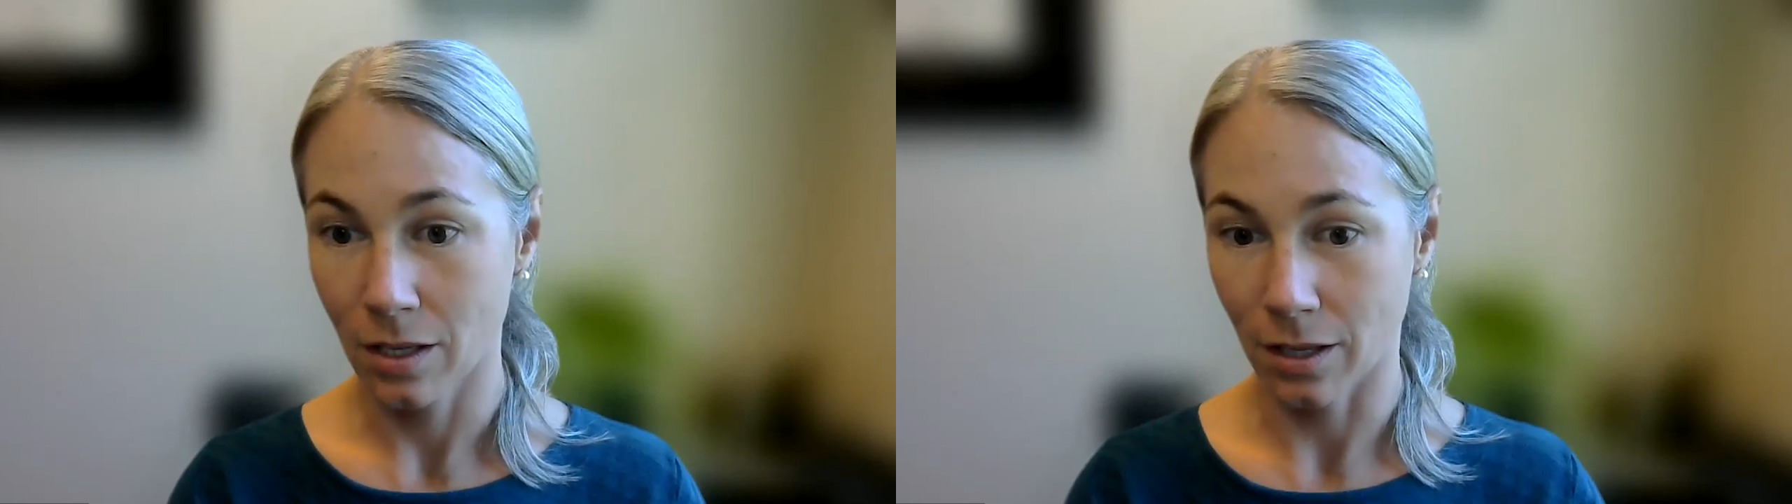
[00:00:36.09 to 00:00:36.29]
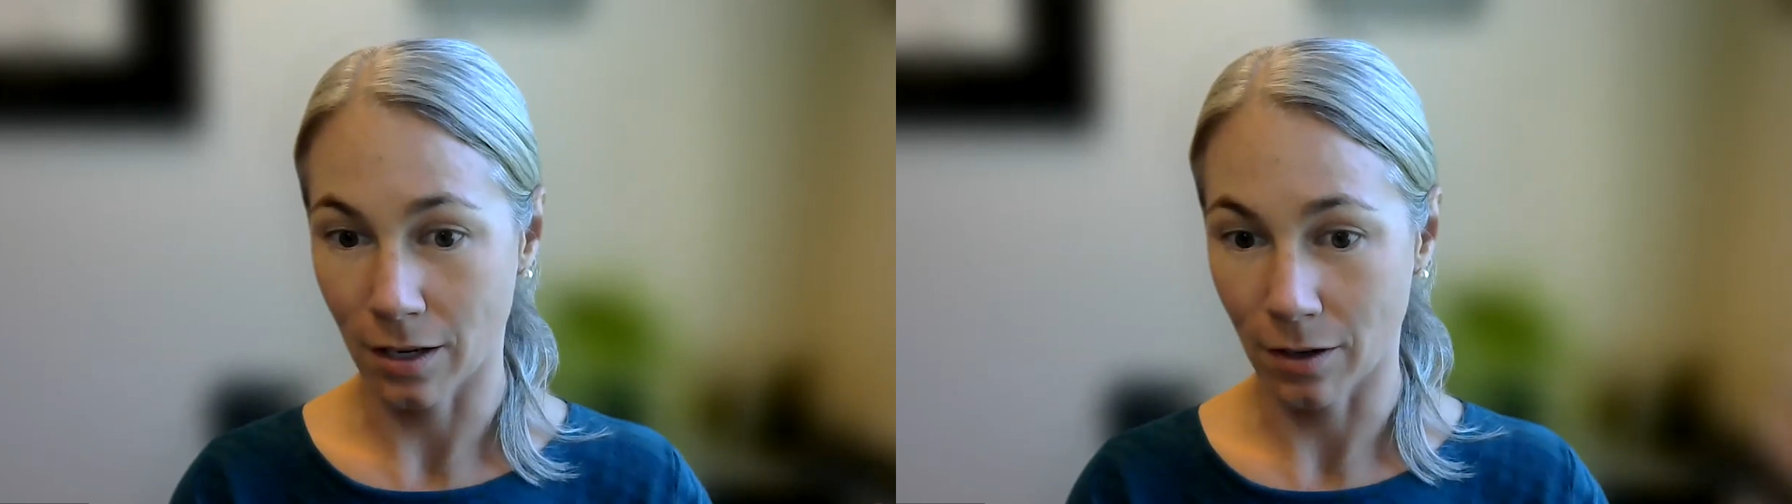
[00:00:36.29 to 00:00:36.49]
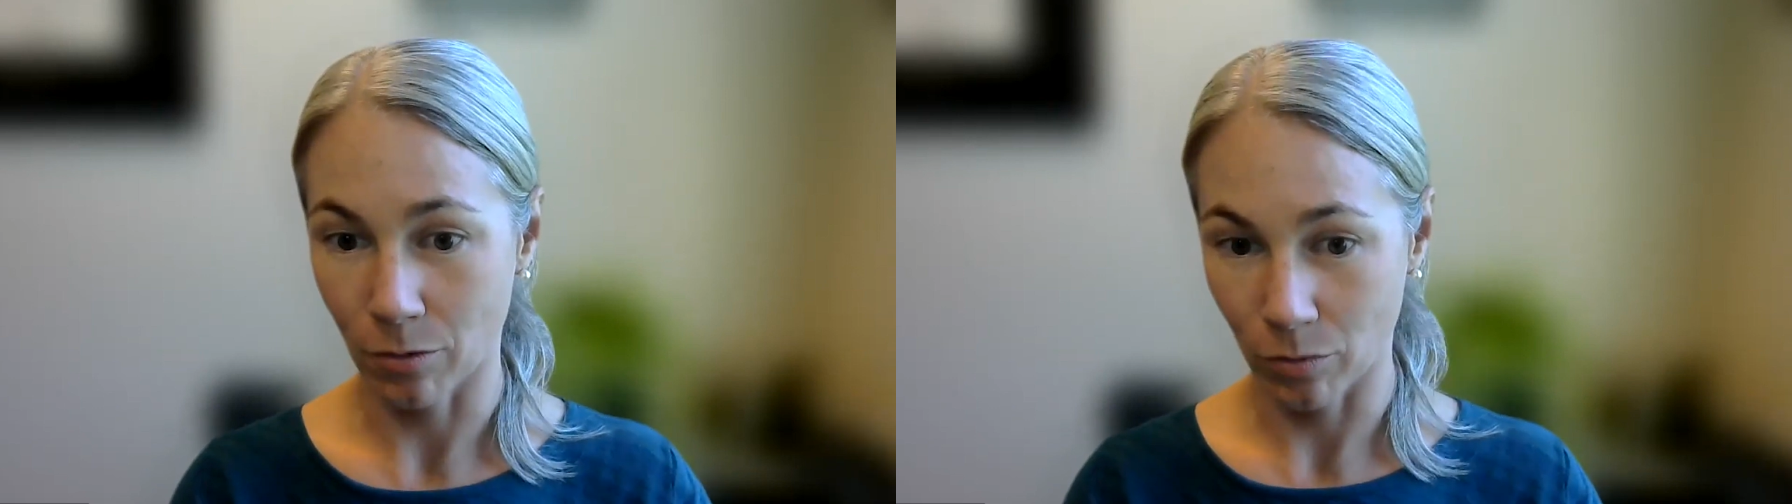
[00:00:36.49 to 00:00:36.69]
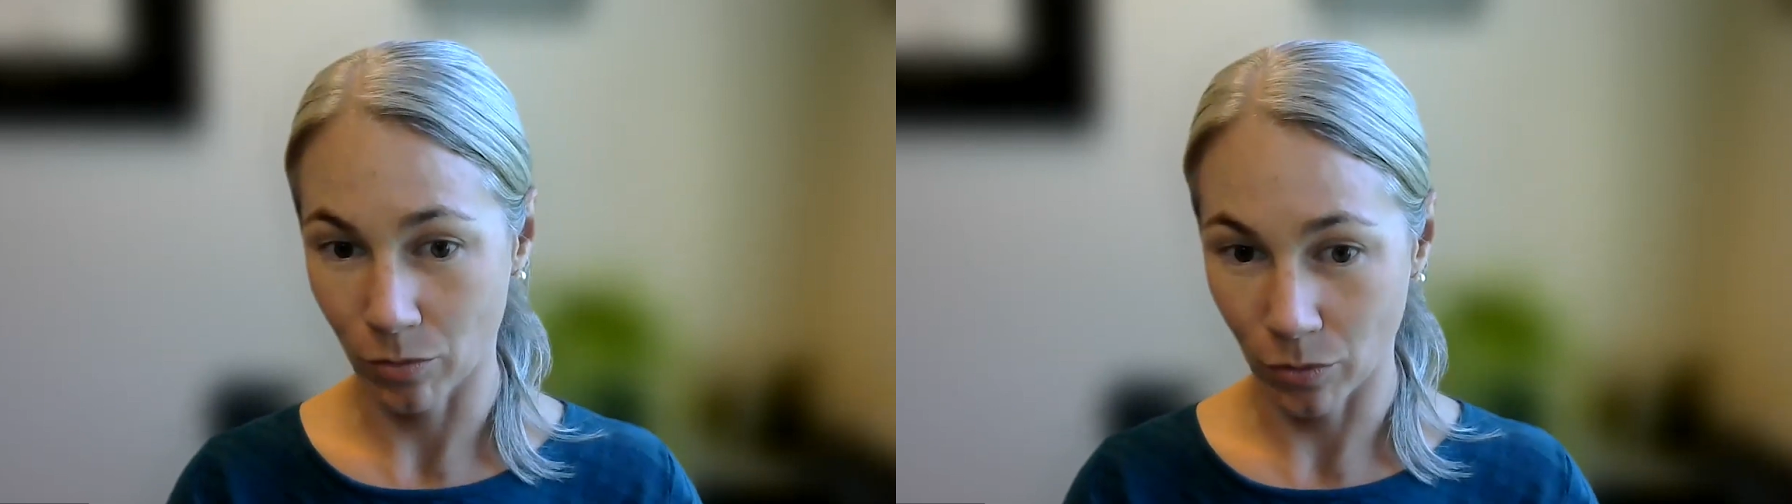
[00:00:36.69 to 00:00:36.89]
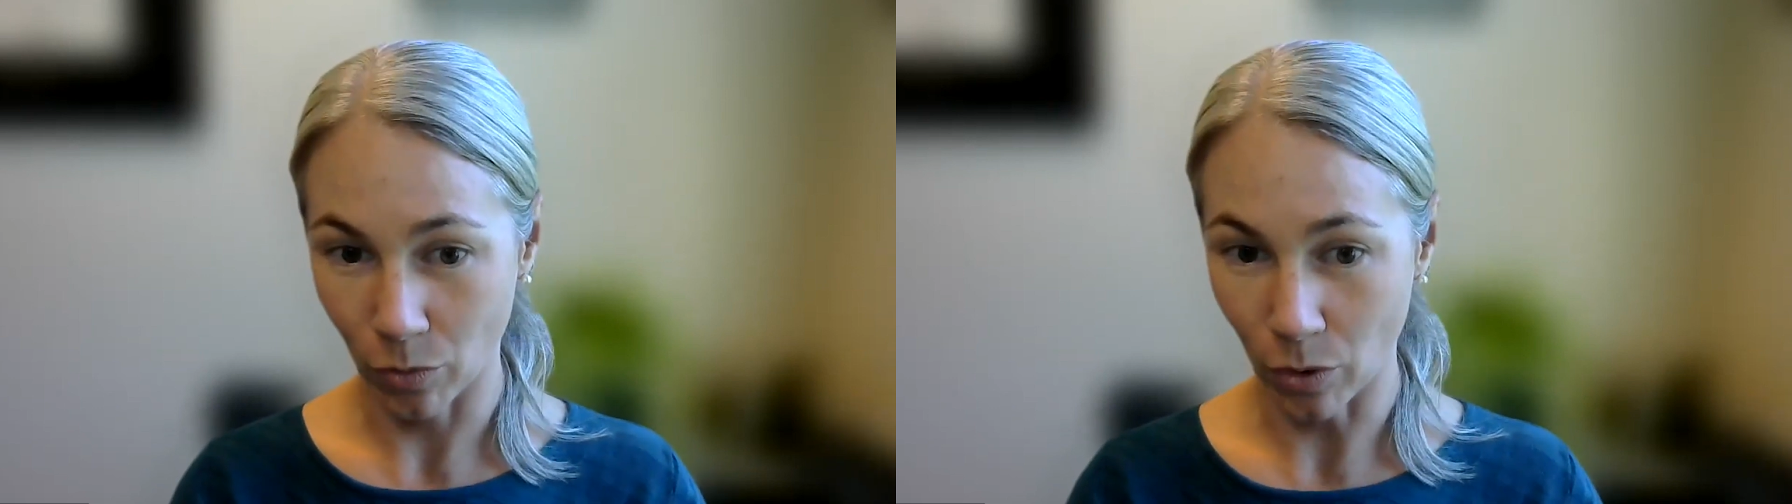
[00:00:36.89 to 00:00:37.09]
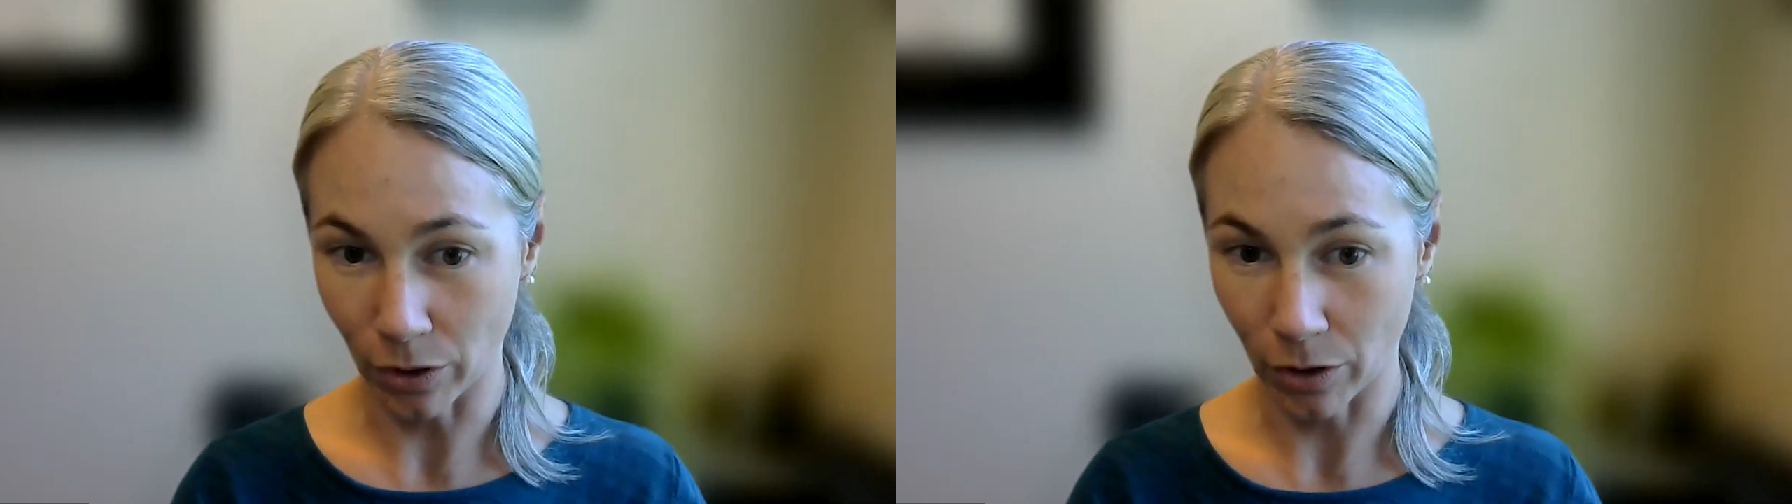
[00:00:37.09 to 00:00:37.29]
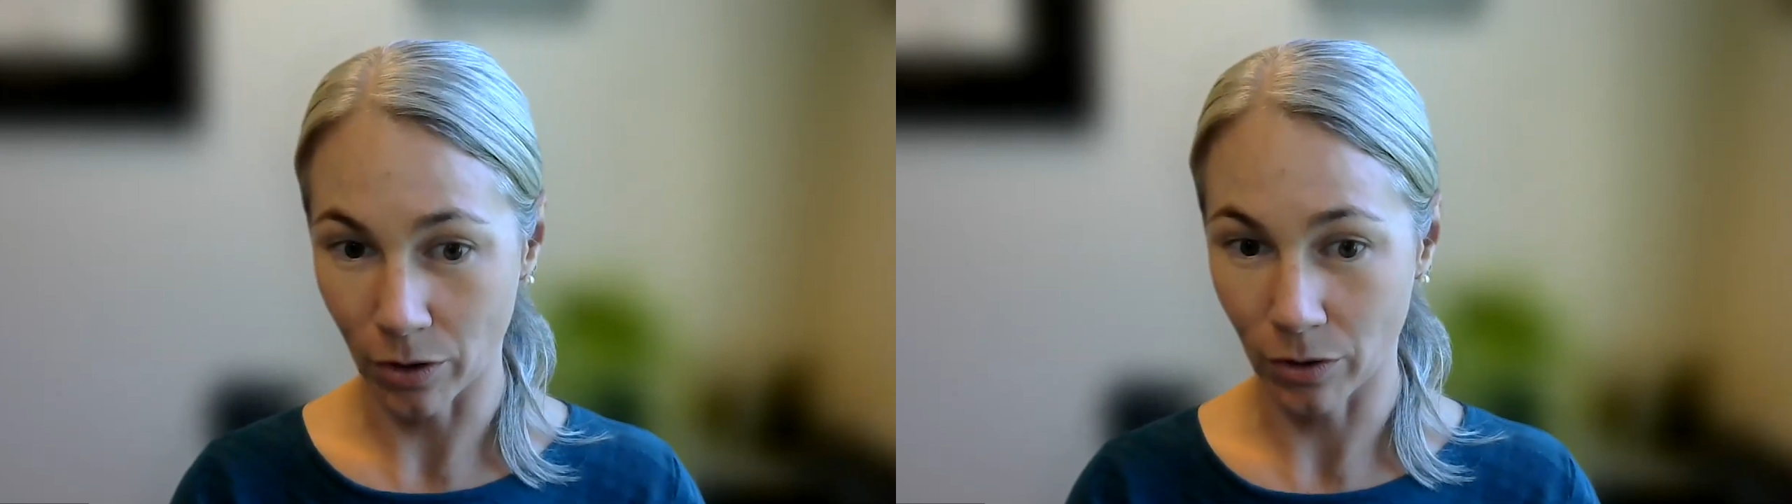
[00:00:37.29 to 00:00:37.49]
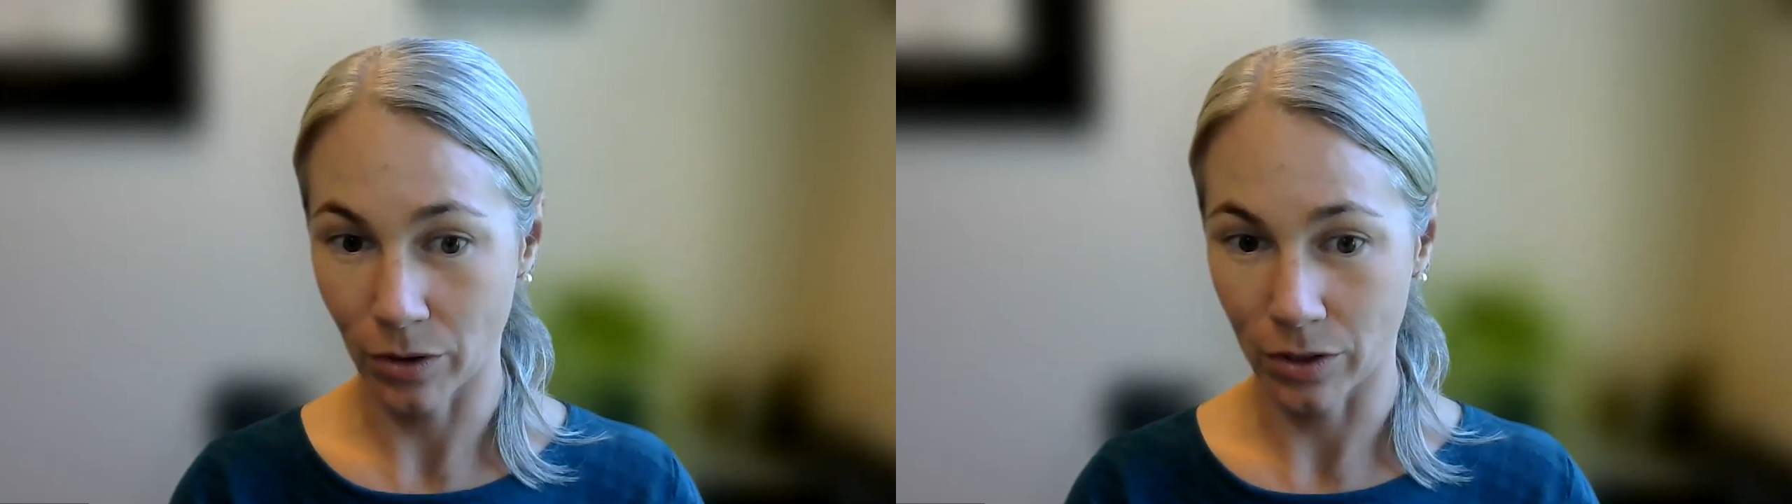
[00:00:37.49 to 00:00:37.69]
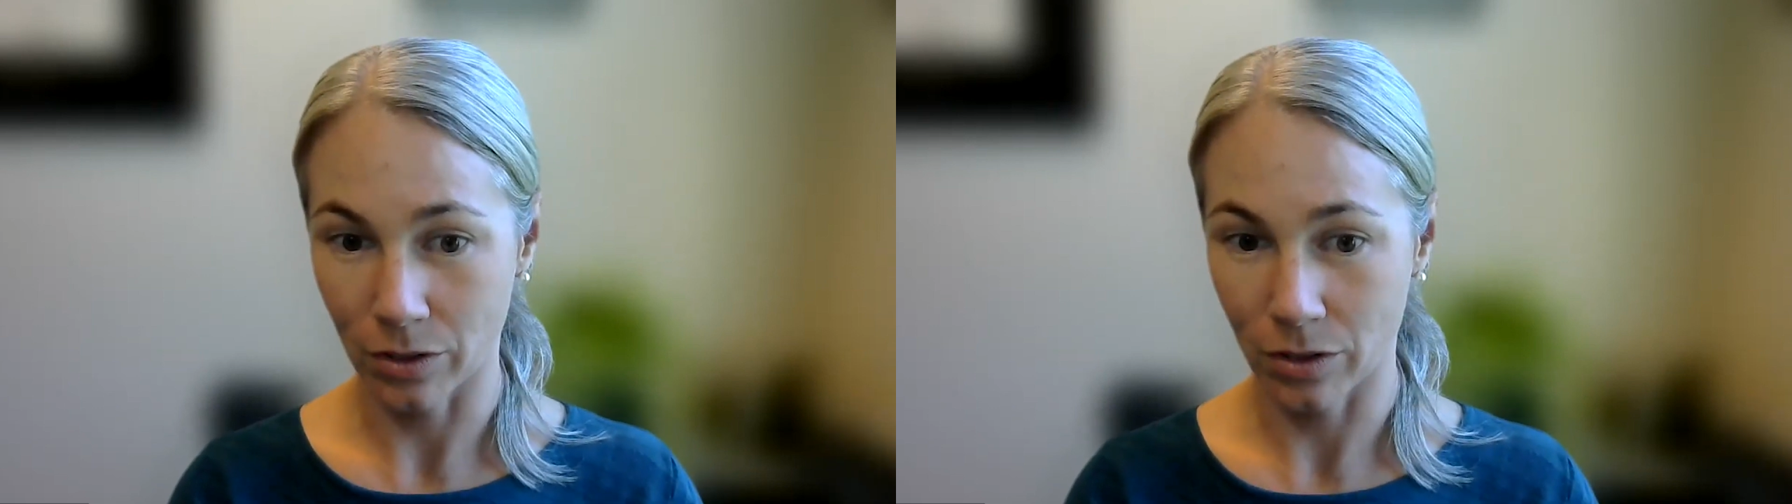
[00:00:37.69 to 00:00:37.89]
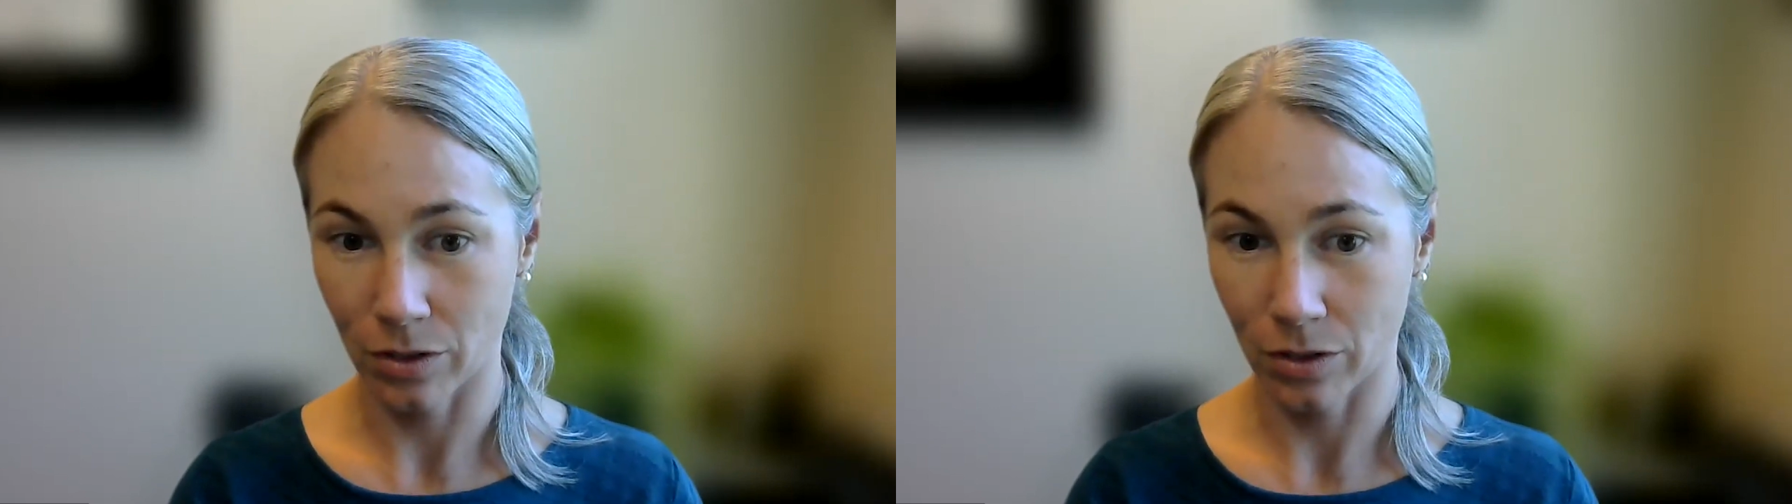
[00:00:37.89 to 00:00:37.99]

that water that